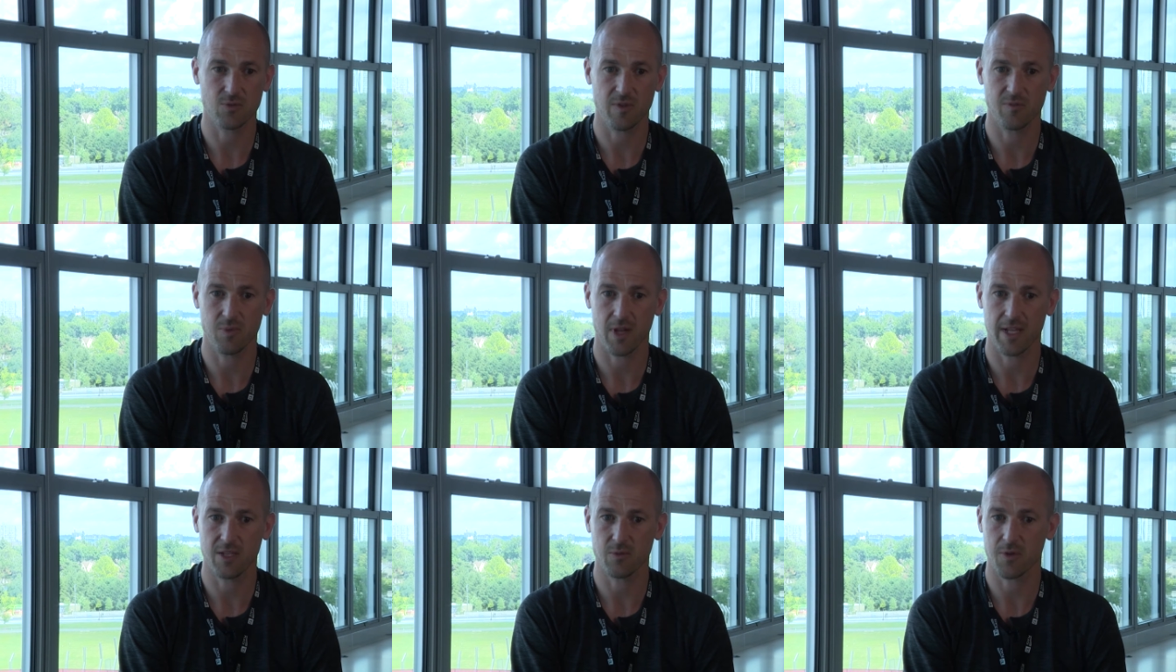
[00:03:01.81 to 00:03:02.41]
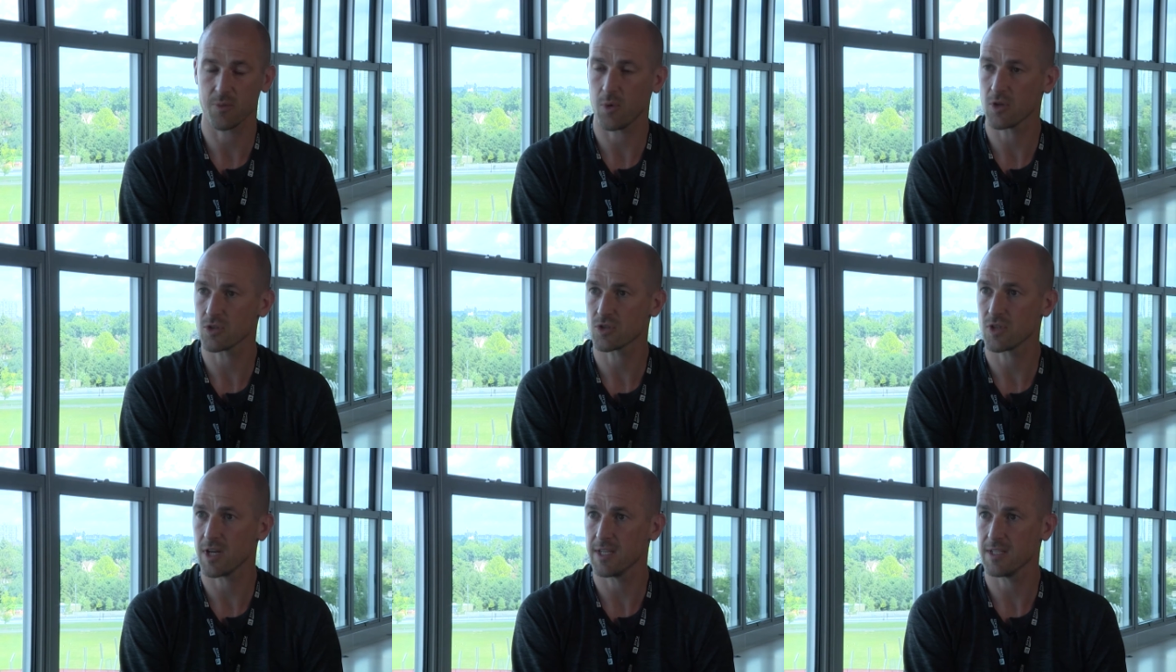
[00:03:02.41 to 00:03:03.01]
we've played with 1
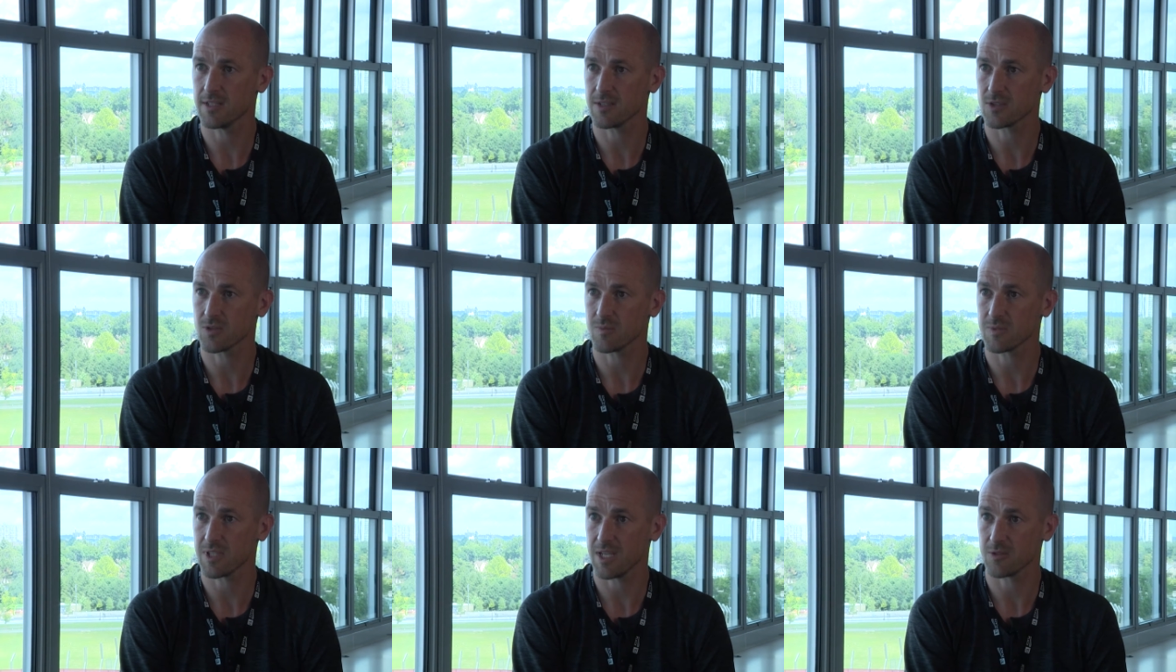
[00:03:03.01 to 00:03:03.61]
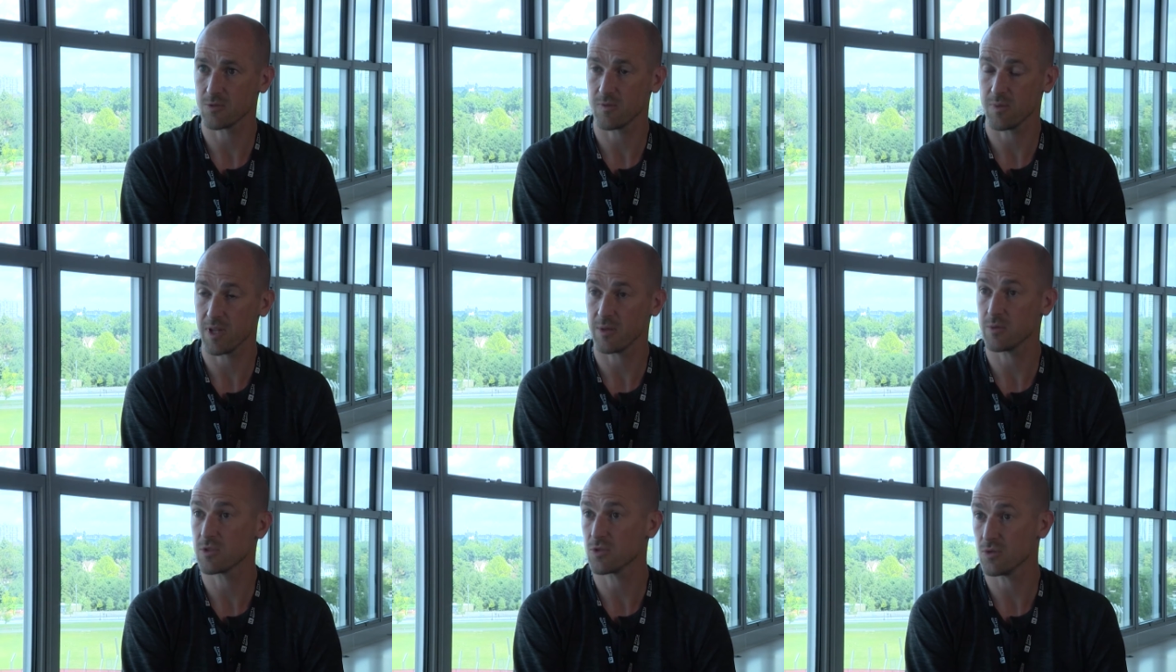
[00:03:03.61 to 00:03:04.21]
striker, sometimes we've
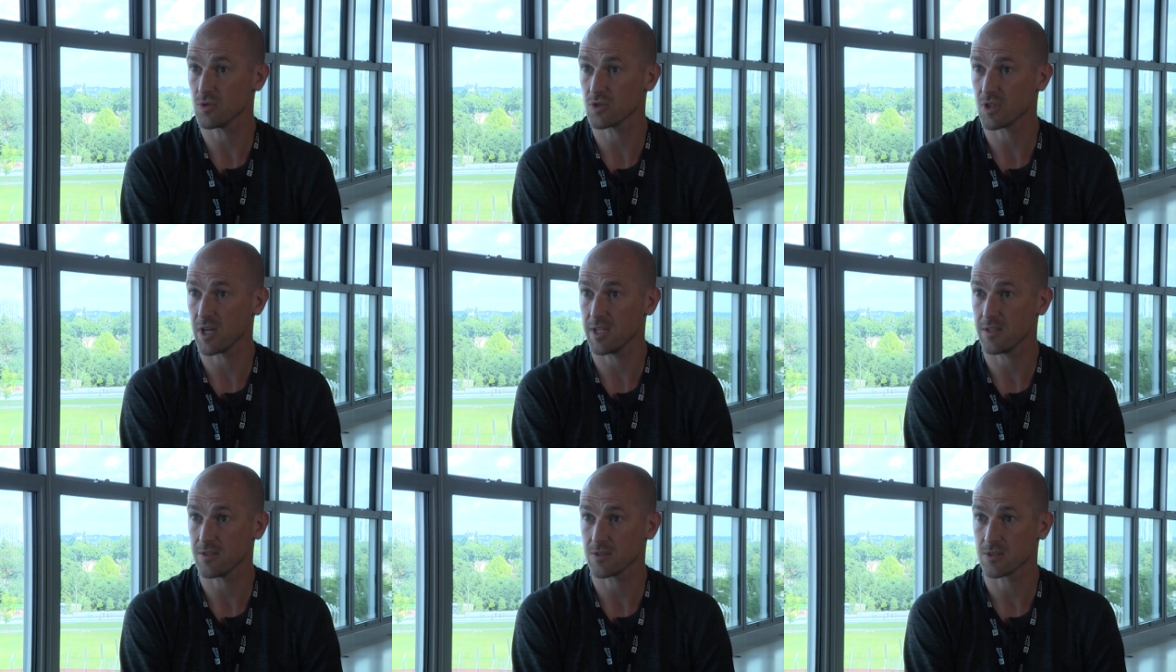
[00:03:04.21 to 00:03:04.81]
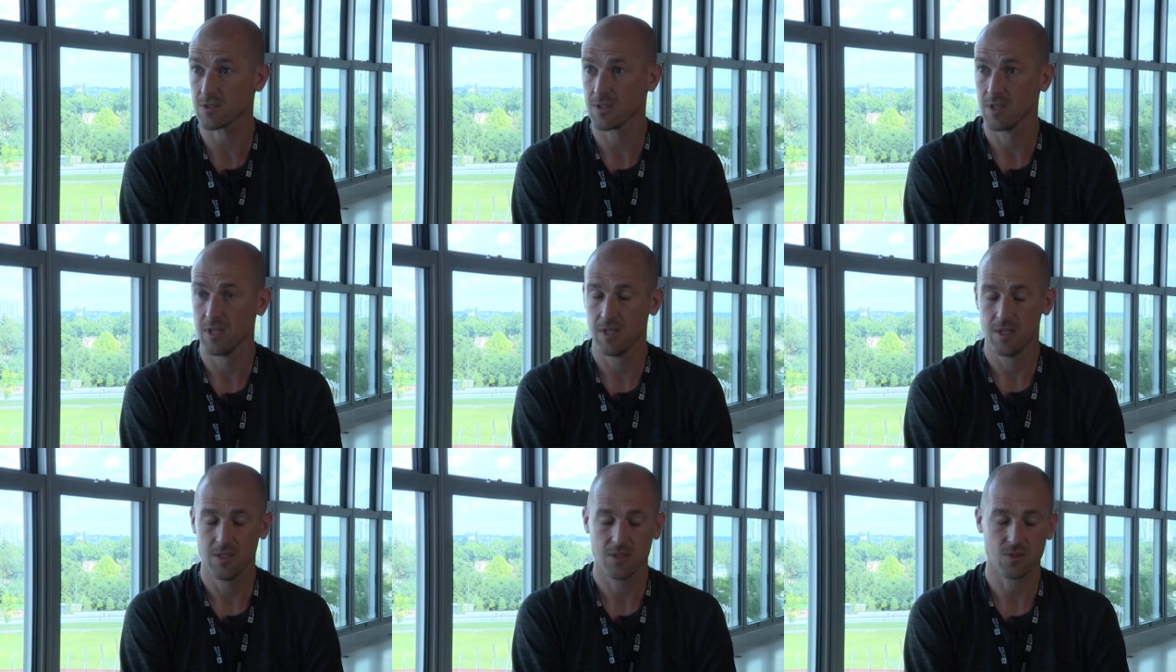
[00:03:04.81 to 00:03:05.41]
played with 2 strikers,
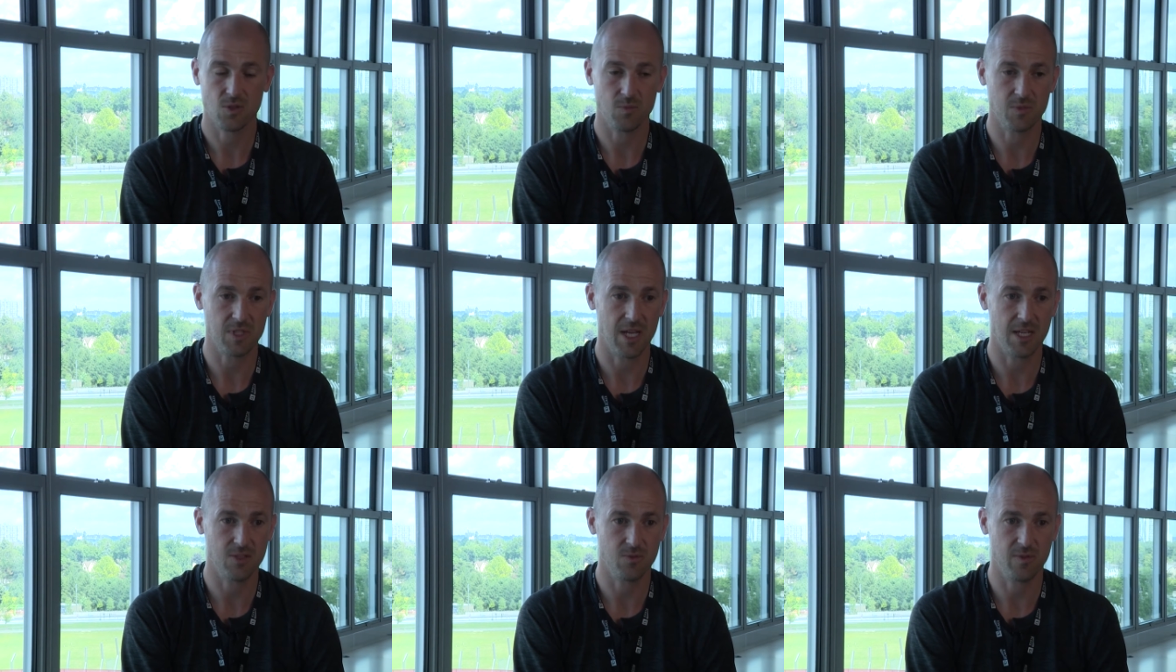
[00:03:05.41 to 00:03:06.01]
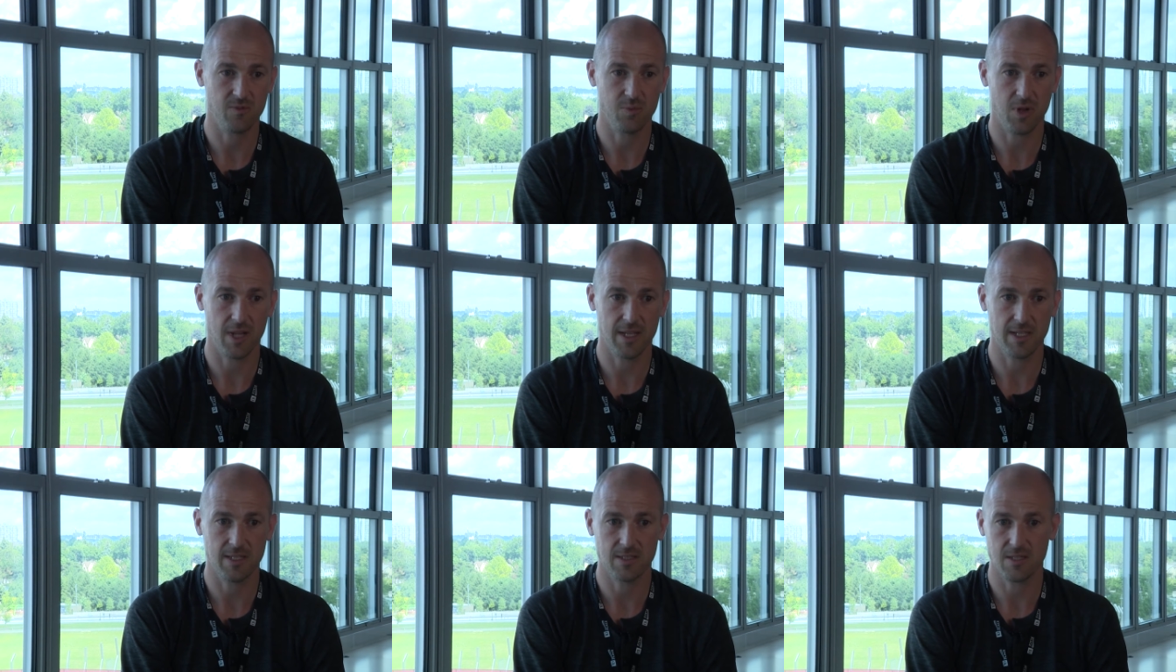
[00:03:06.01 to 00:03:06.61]
sometimes we've
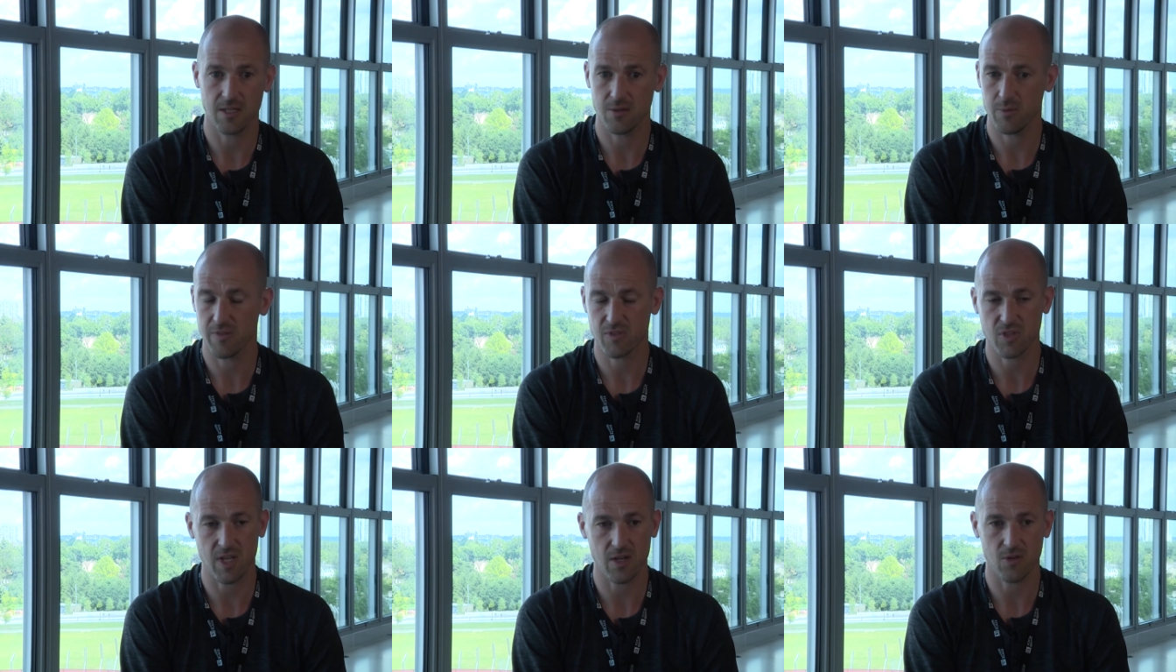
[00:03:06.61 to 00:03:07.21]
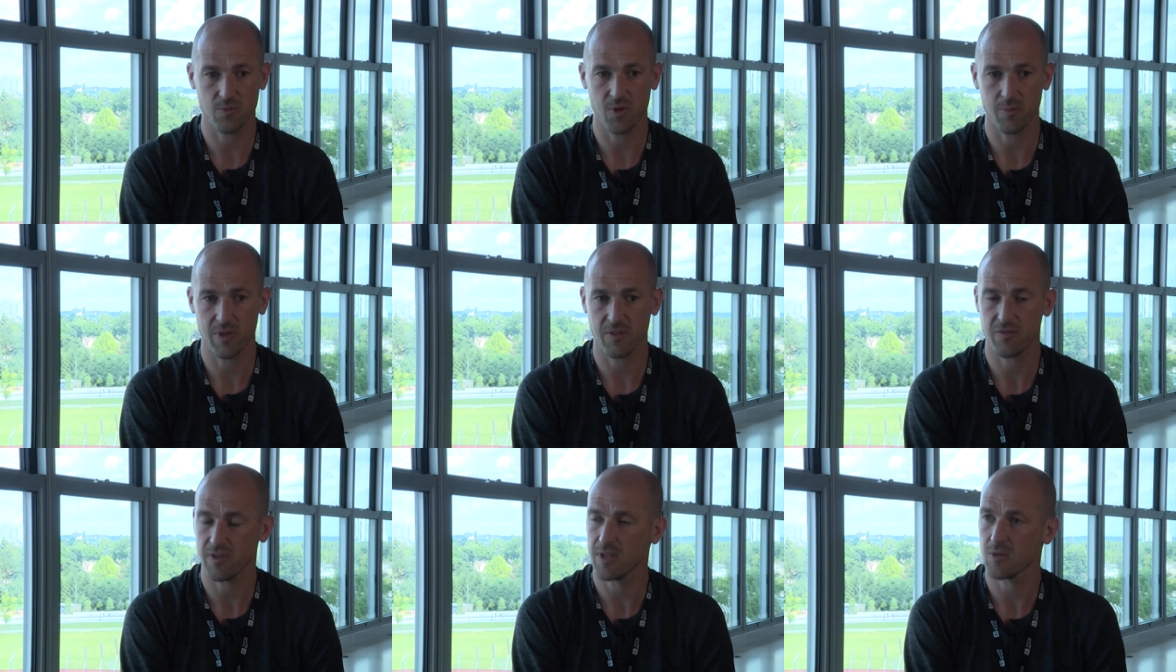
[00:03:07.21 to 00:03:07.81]
set up the
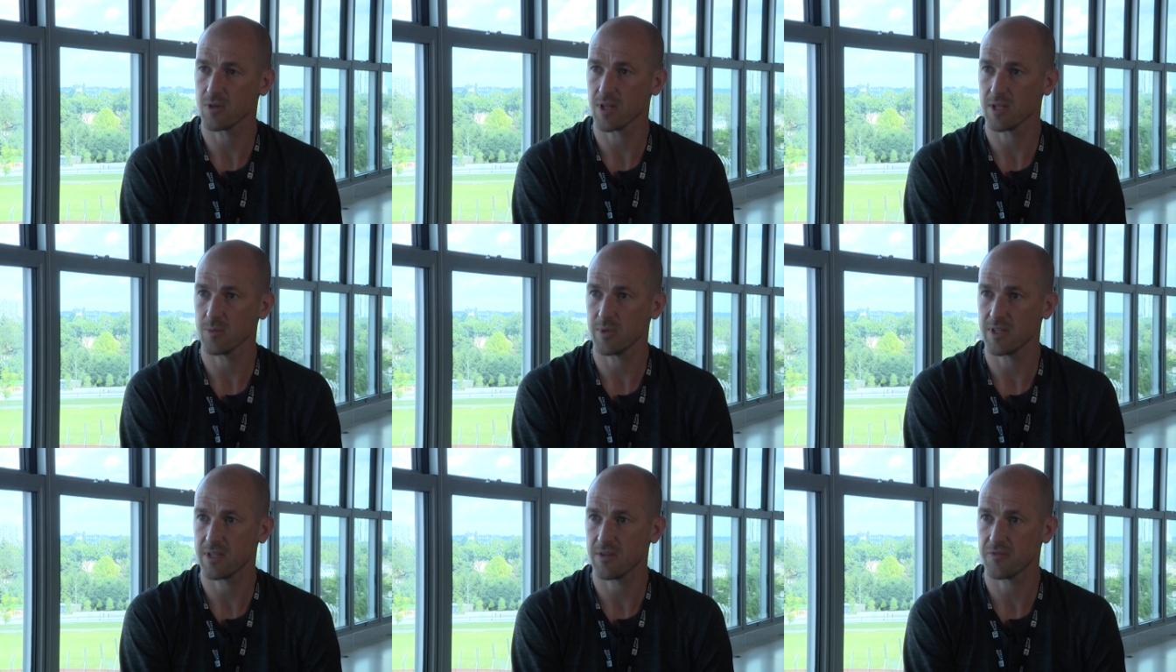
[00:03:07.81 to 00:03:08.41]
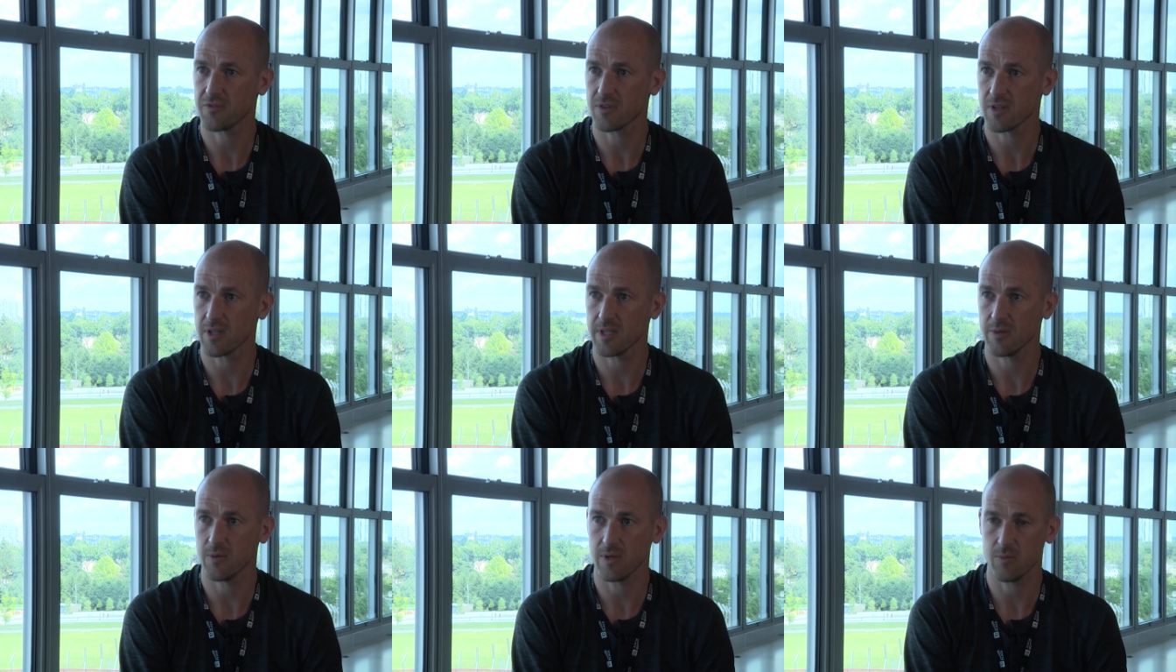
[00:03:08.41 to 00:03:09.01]
midfield a little bit
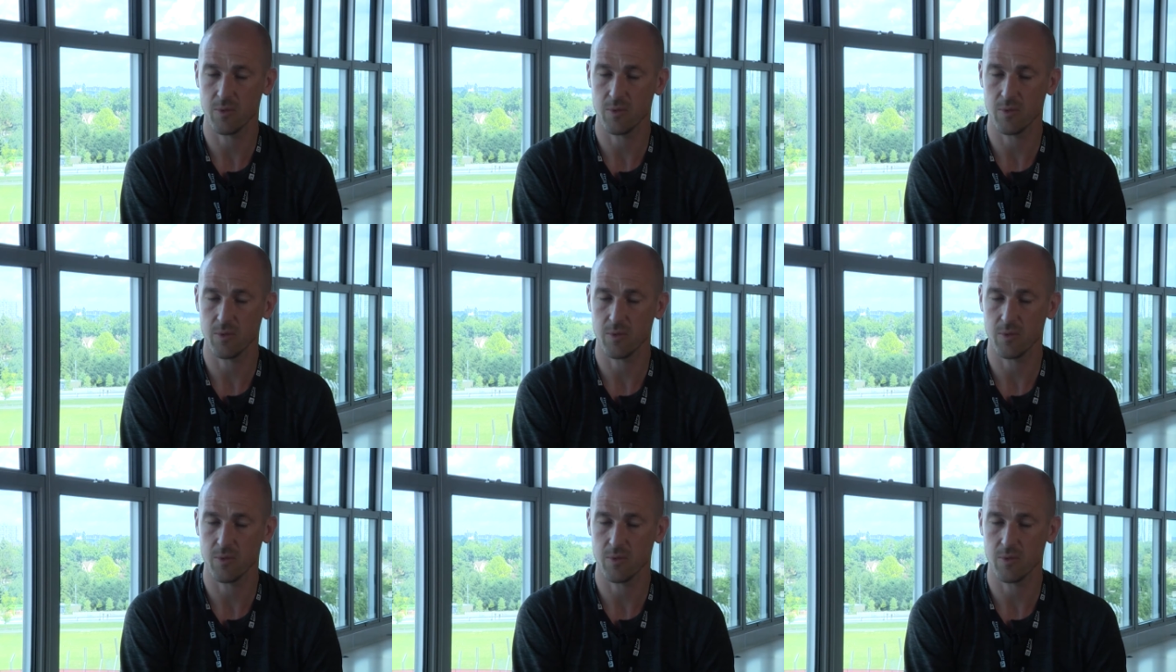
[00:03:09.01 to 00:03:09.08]
differently.